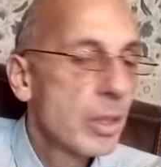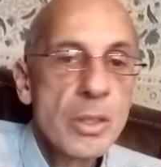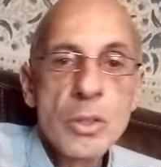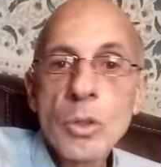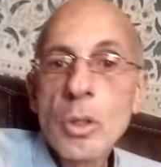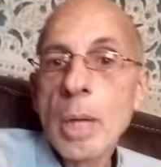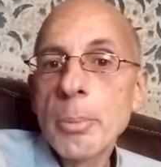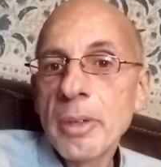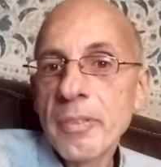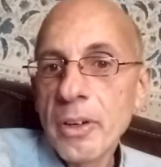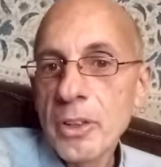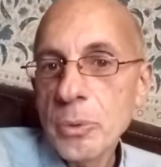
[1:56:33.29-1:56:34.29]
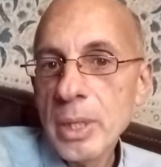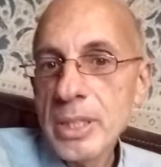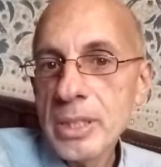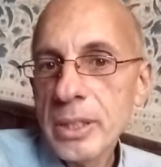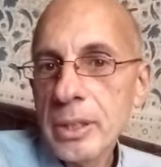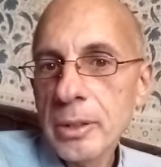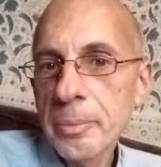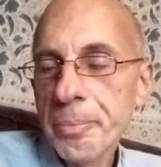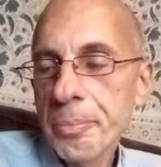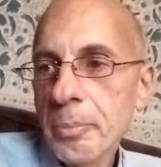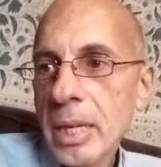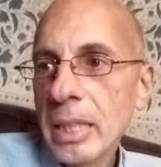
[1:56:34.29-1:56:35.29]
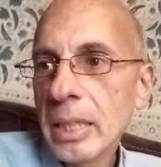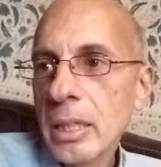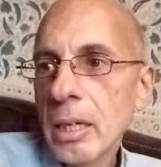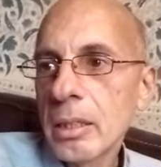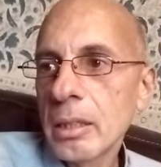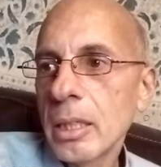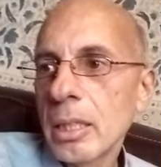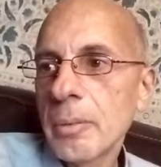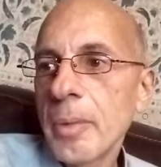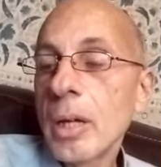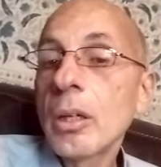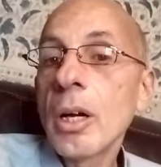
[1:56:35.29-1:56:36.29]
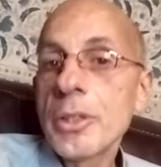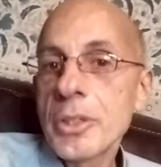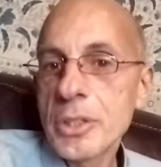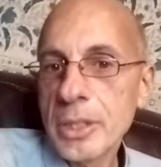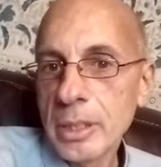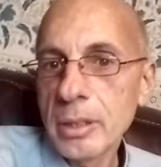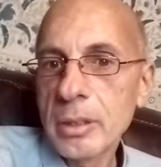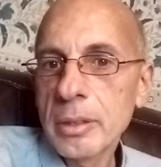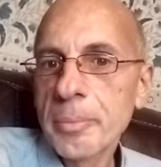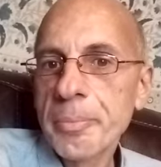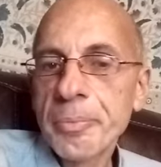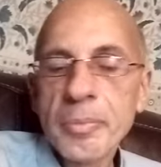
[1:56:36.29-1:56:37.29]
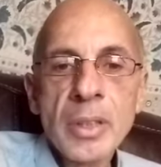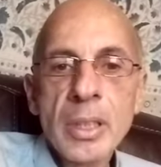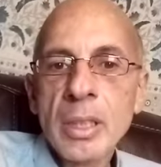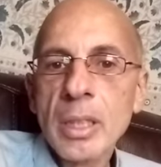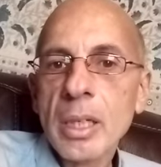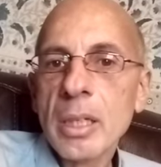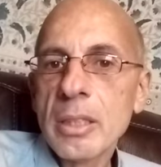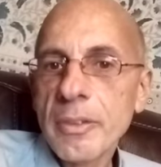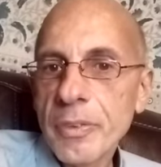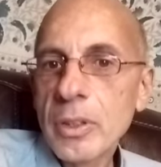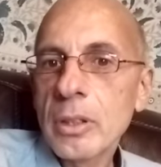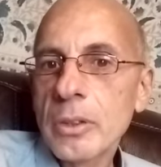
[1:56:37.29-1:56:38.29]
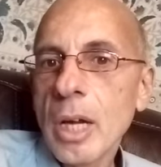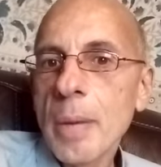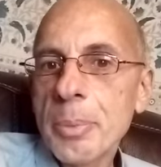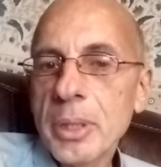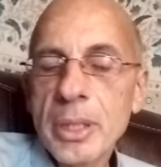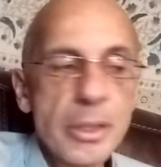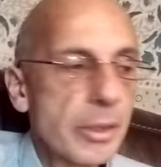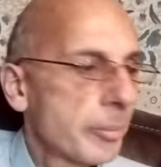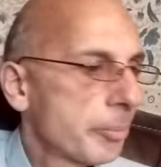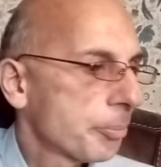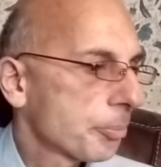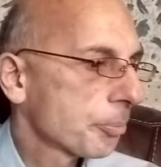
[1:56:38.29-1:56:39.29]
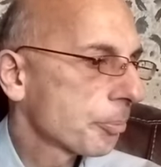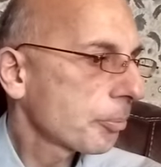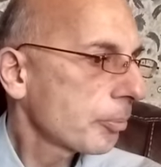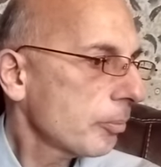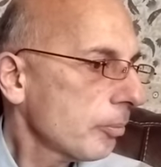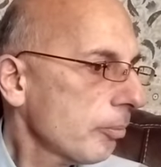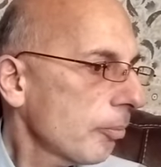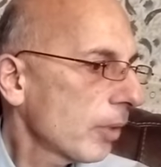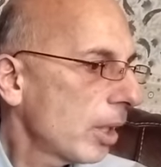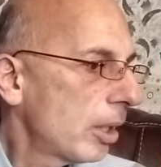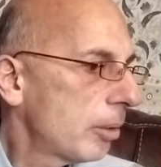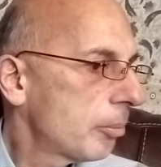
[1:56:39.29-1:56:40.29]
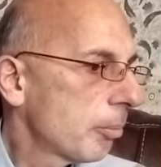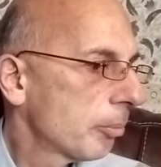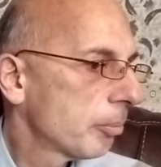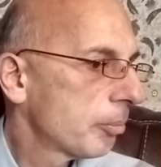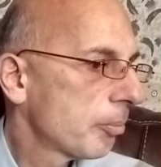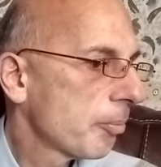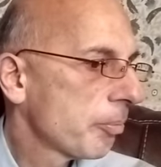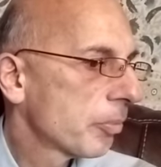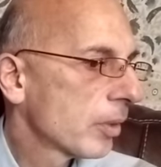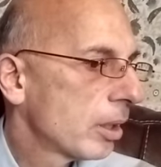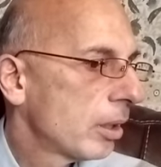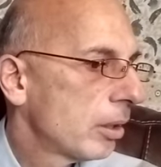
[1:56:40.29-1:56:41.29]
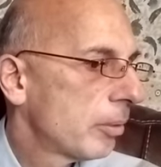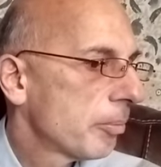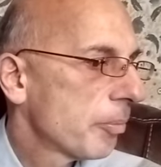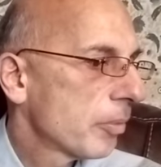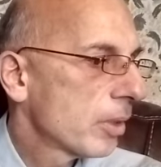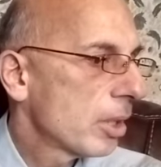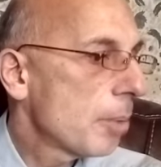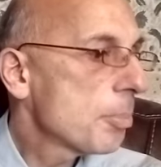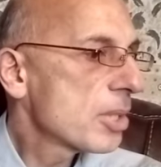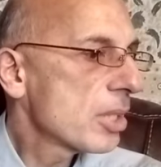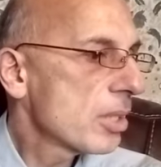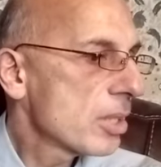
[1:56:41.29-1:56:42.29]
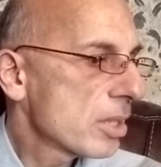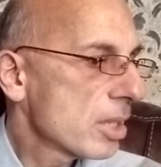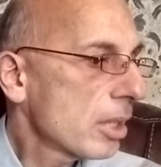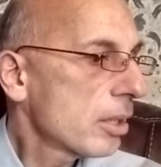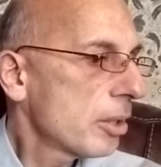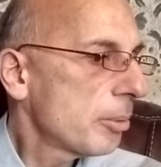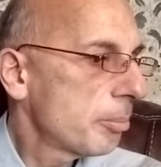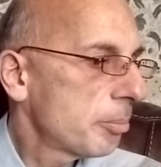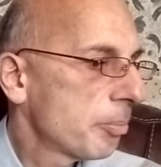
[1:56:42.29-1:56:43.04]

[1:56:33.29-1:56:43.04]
to a couple of our threads here, mainly on uh, unconscious guilt. Uh, difficult topic here. Um, Ibsen's dictum